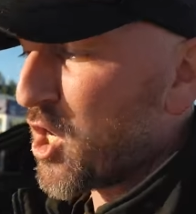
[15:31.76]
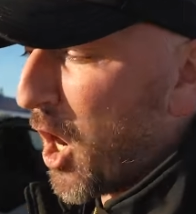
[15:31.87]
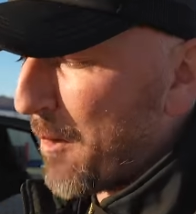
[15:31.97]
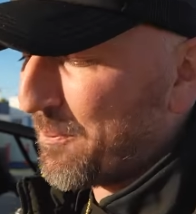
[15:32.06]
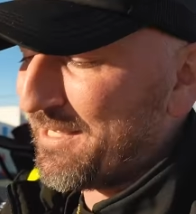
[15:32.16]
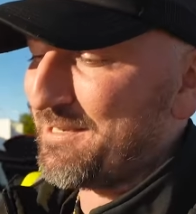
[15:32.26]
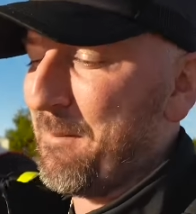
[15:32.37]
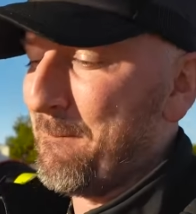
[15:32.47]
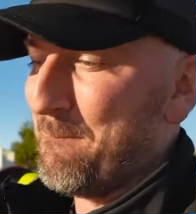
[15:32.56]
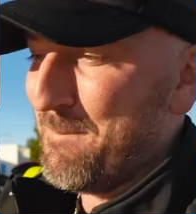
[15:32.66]
copied
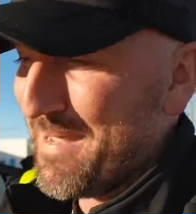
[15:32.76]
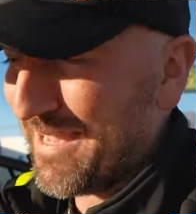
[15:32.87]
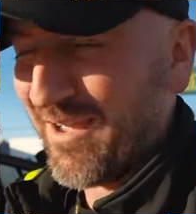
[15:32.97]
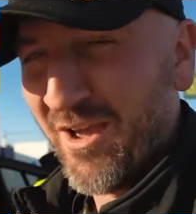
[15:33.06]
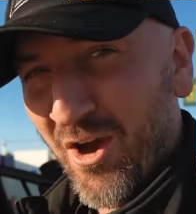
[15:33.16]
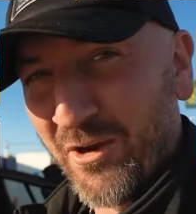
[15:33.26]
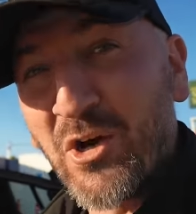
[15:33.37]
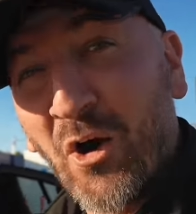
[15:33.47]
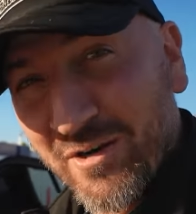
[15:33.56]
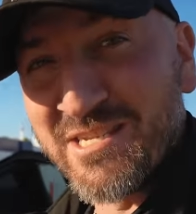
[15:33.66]
me on a
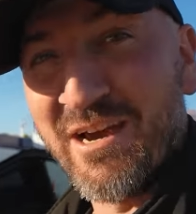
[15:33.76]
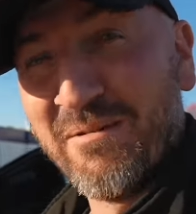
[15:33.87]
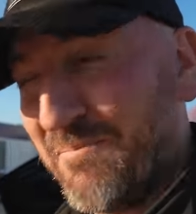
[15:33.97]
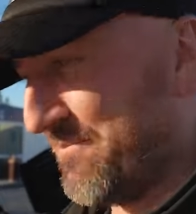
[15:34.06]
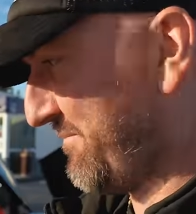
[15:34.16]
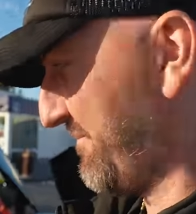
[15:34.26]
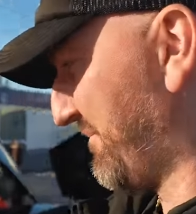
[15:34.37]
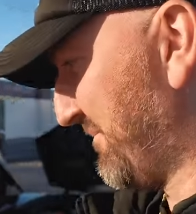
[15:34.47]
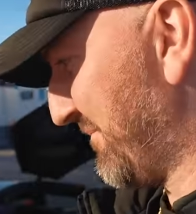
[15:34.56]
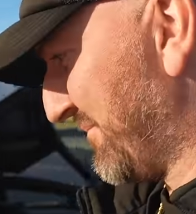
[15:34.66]
car design. How did I copy you?